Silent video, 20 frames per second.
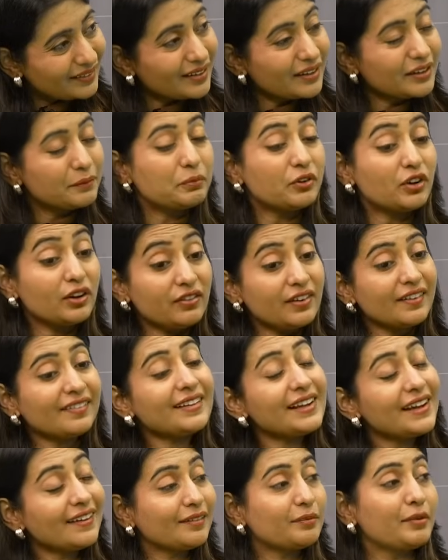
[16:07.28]
So
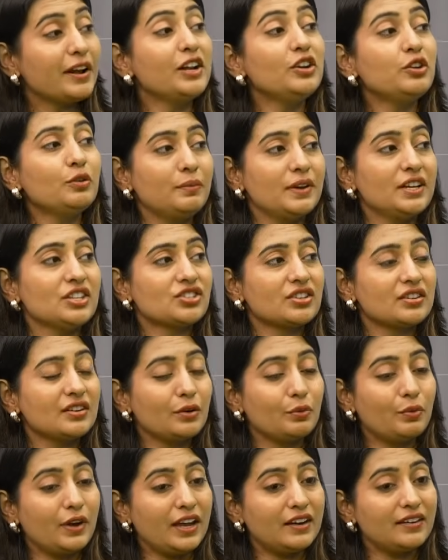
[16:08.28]
previously as well you mentioned
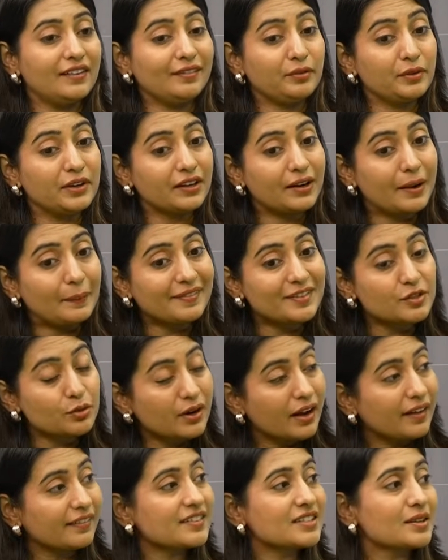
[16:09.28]
awareness when it comes to
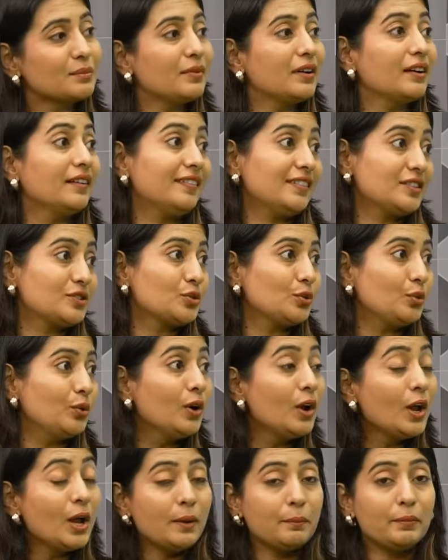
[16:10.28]
customers
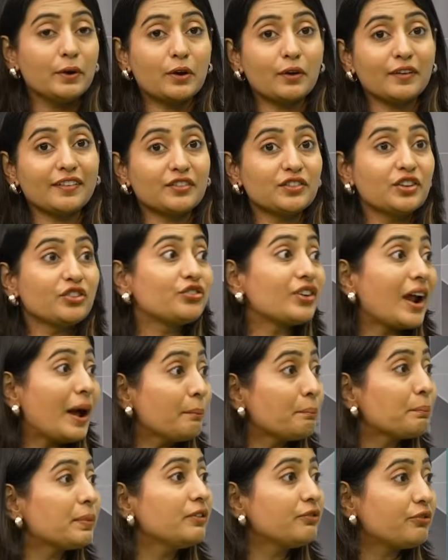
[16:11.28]
too, because of the
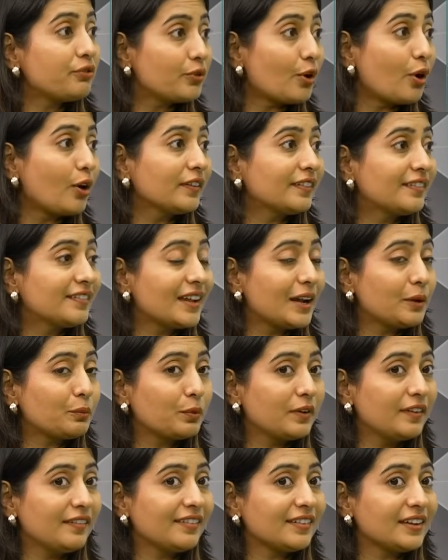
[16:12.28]
rampant frauds
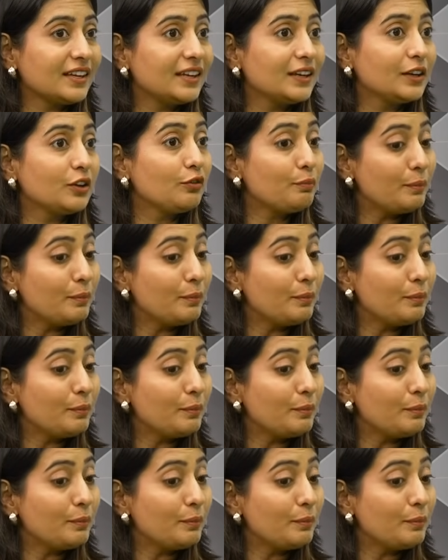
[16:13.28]
that we're seeing.